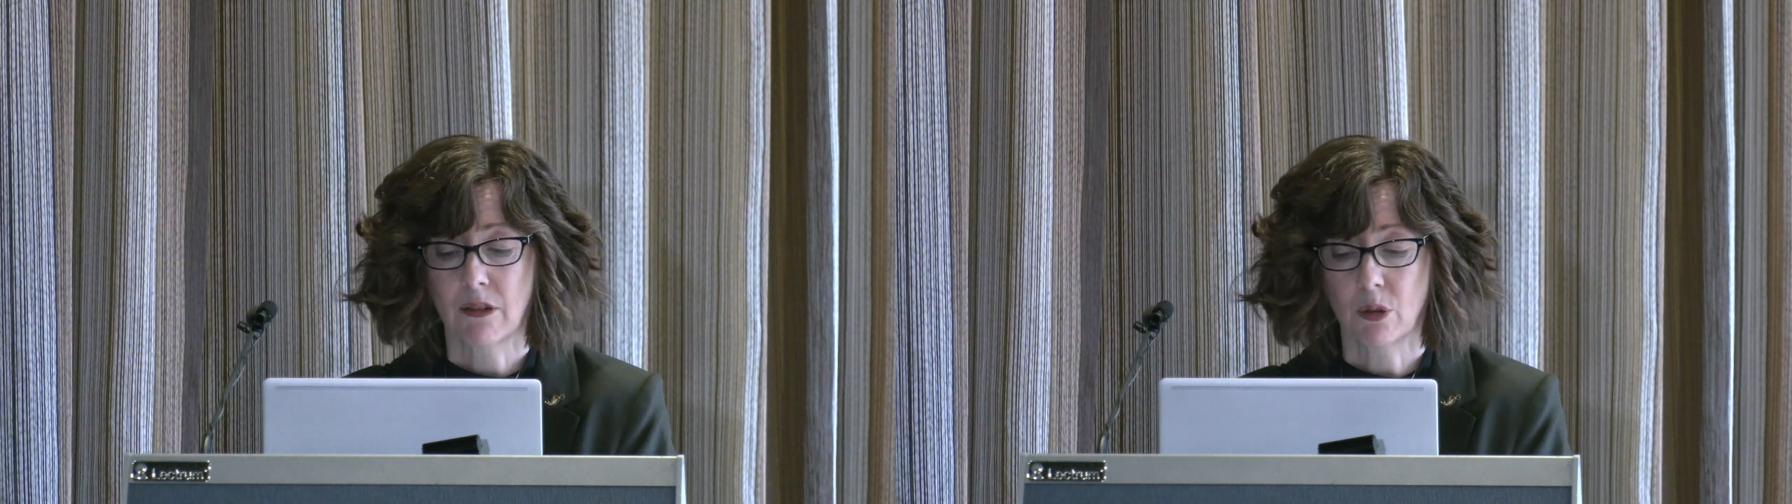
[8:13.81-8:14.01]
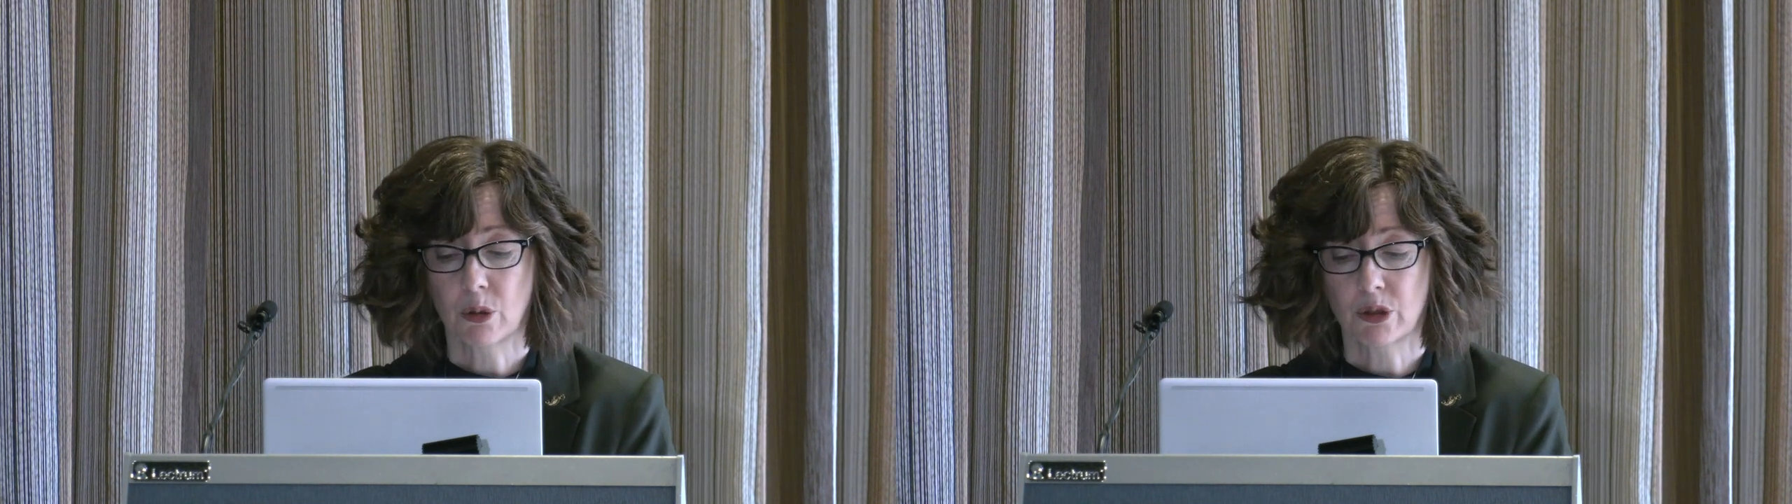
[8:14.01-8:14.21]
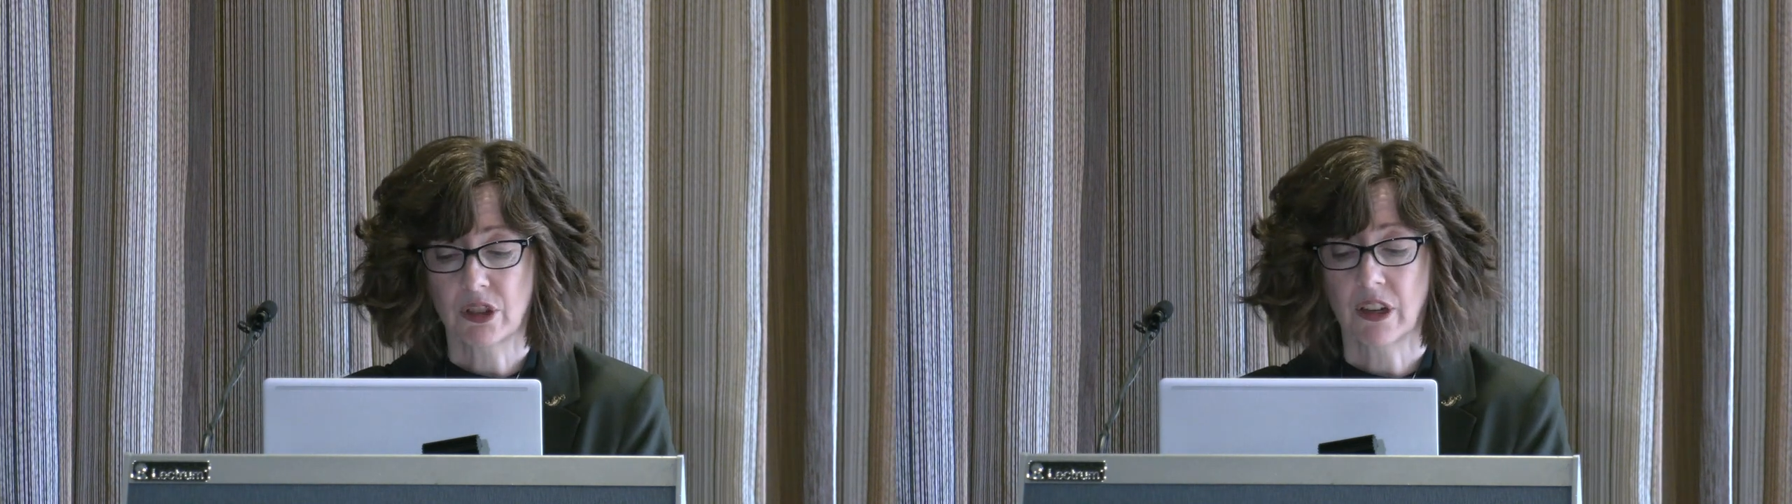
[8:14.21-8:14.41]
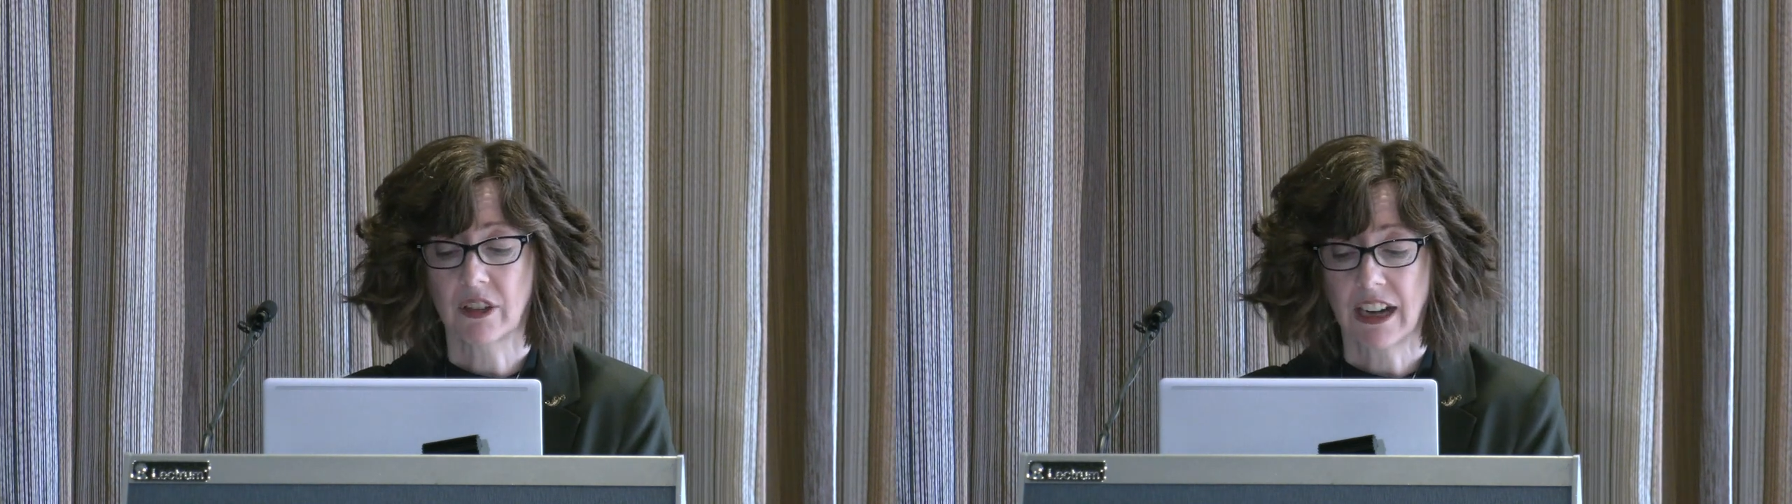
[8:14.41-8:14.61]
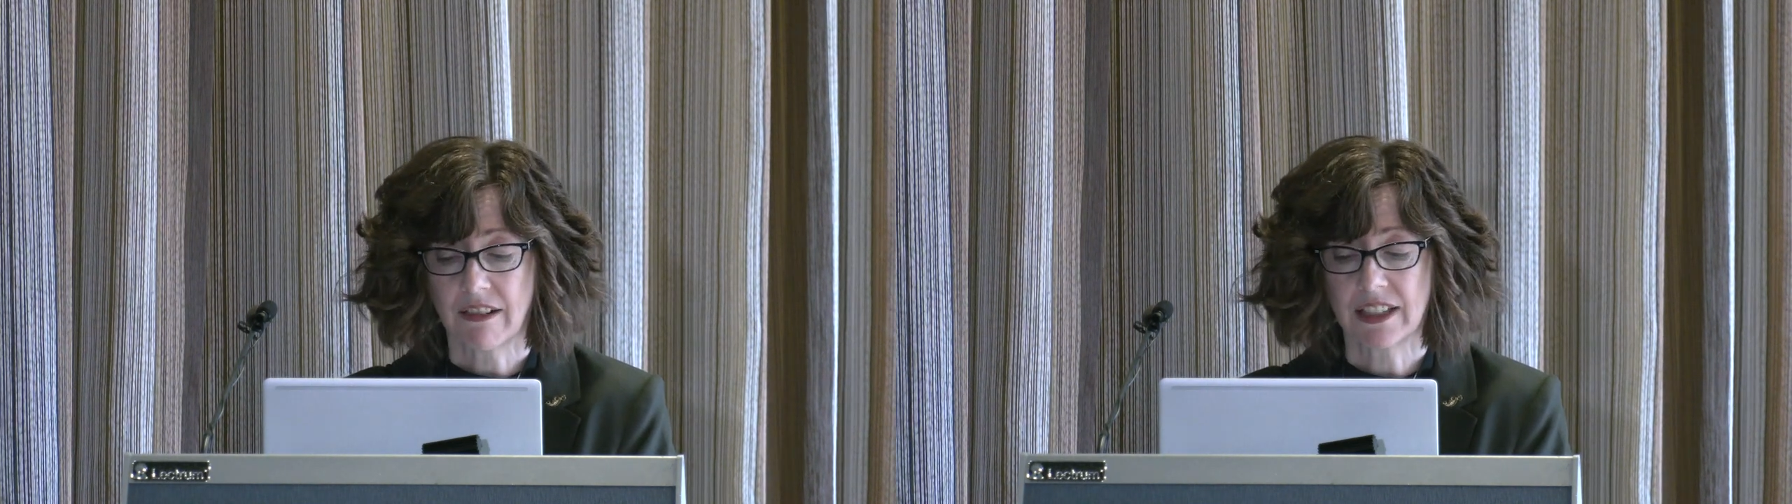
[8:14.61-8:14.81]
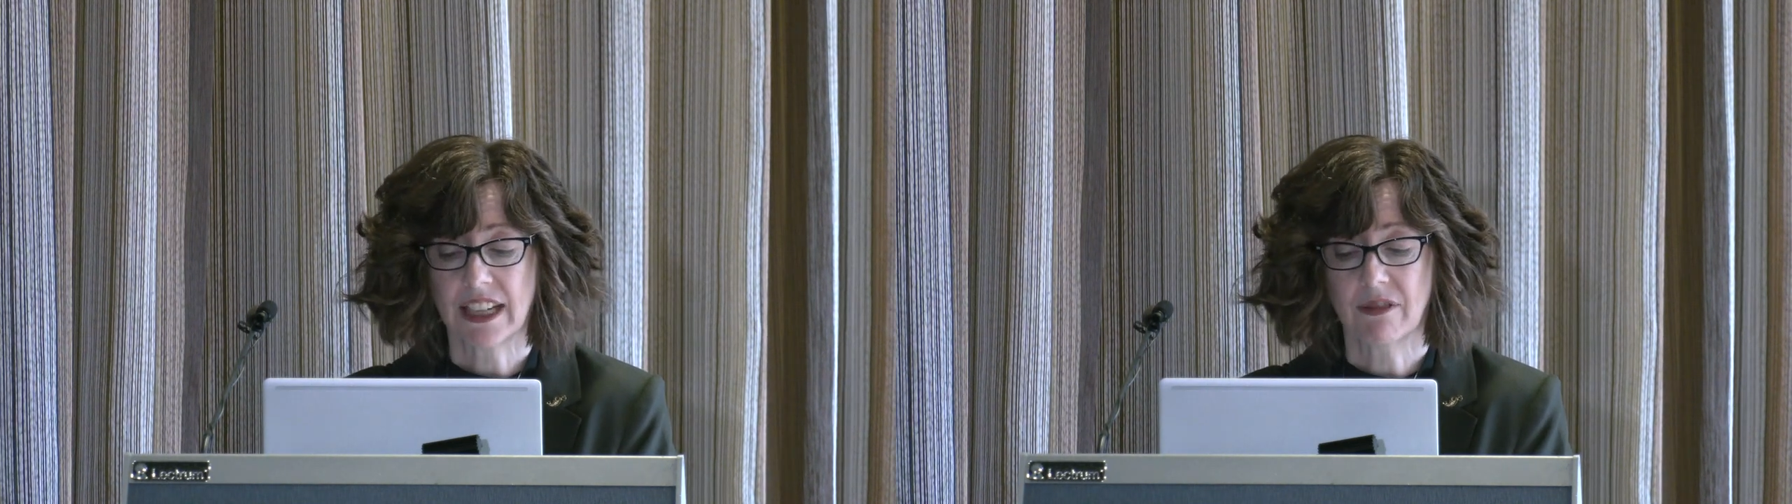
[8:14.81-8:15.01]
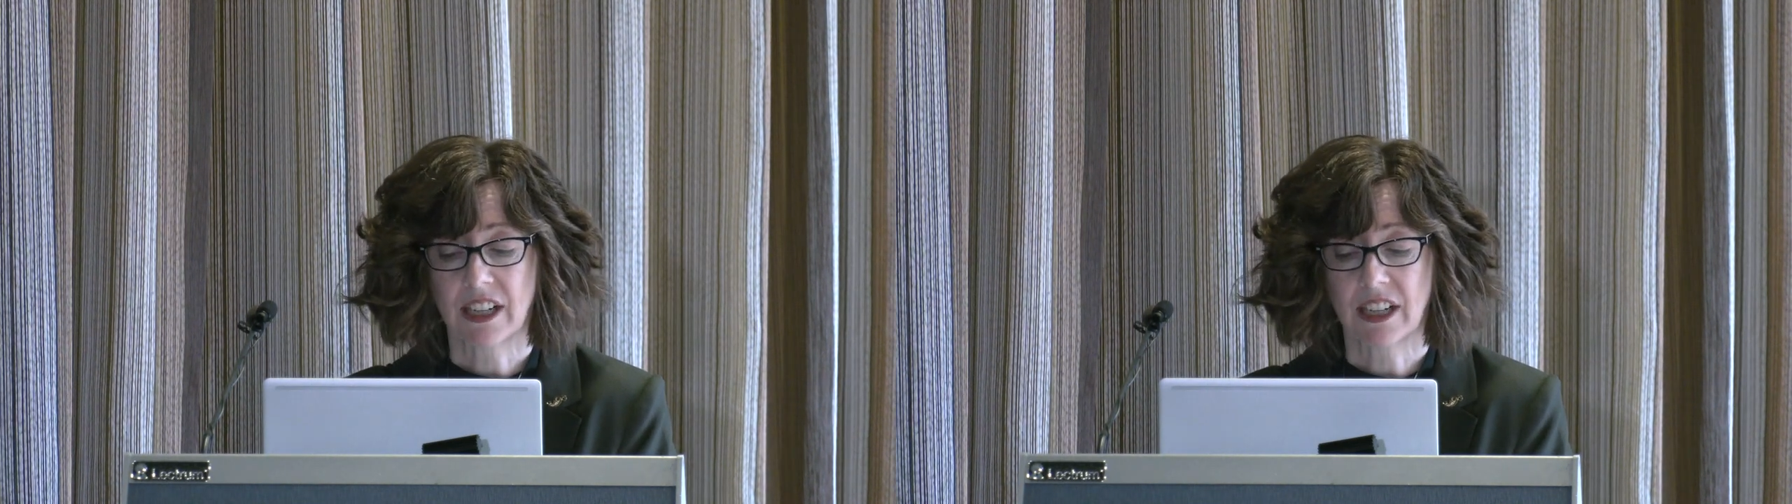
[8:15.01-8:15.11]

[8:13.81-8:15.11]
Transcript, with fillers: are also currently